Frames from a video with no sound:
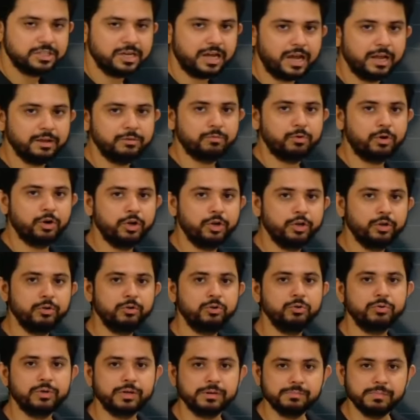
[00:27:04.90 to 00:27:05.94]
I want you
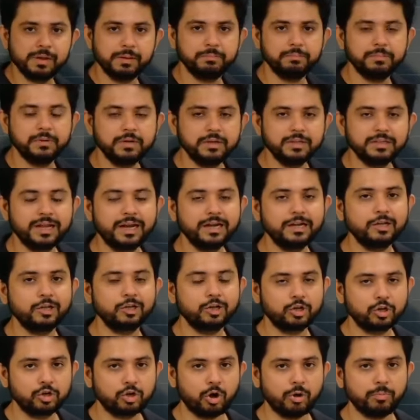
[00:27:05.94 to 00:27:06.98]
to remember that
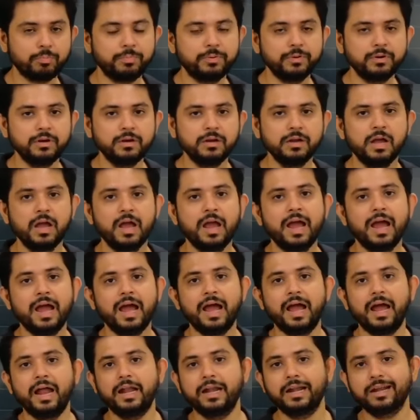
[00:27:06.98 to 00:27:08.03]
copper
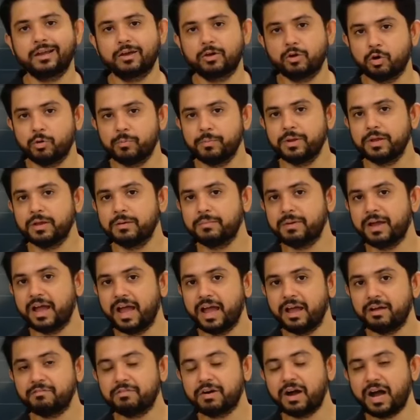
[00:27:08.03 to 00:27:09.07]
and chromium
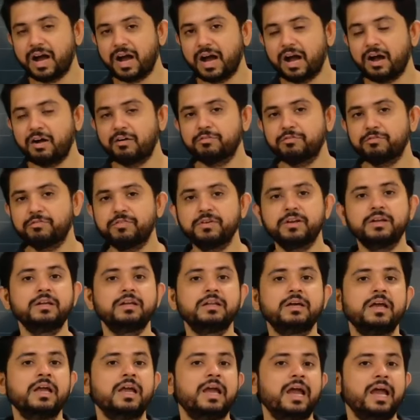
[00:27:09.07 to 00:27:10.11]
have half-filled
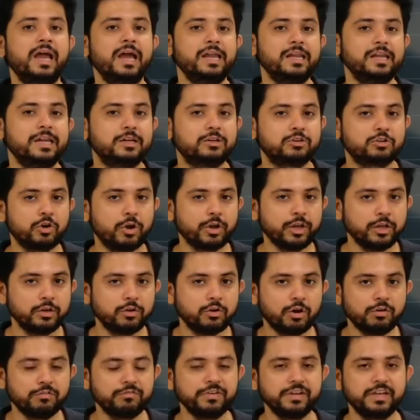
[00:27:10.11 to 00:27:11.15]
electronic
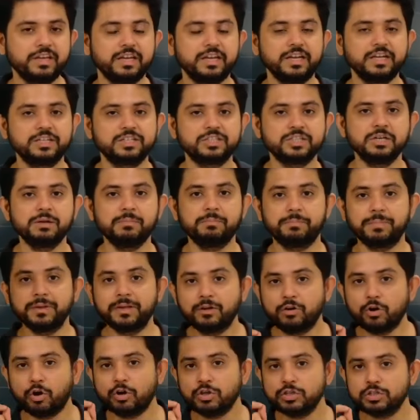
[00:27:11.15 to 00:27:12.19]
configuration
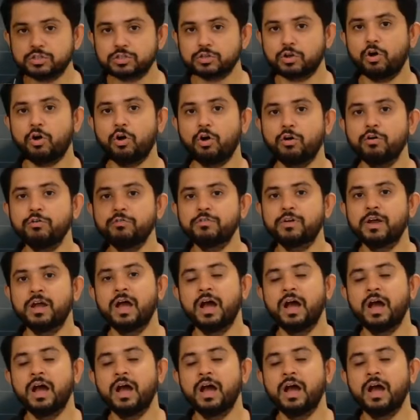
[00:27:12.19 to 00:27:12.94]
because of